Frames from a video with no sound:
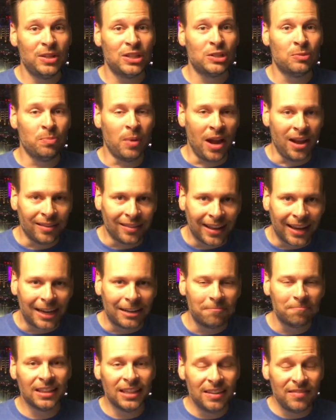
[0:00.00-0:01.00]

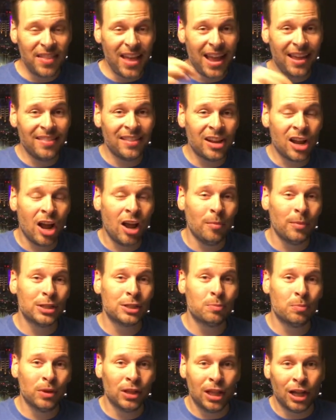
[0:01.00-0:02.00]
spotlight? Leave that in the
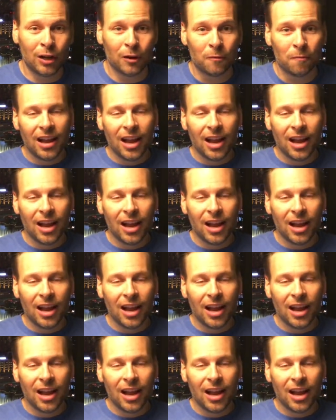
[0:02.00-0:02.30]
comments below.